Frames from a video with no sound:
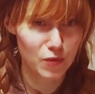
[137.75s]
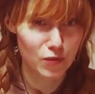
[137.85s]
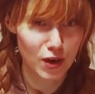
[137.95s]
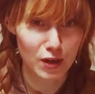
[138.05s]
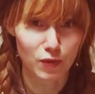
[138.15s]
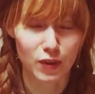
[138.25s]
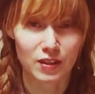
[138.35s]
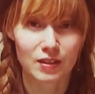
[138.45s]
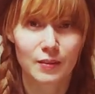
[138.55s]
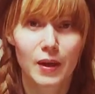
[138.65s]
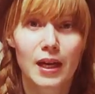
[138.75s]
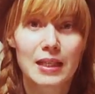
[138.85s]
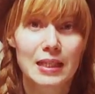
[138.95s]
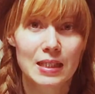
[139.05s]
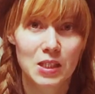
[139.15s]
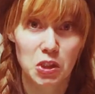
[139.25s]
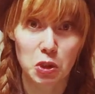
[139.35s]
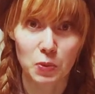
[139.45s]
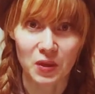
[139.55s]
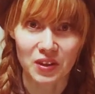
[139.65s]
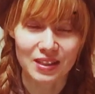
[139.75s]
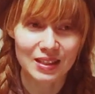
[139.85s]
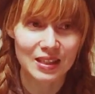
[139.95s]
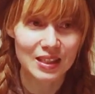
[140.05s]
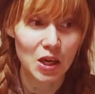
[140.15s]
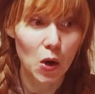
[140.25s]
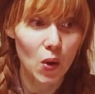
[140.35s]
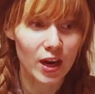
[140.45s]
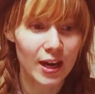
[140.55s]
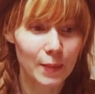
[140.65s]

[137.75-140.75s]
ready for this, to be honest. So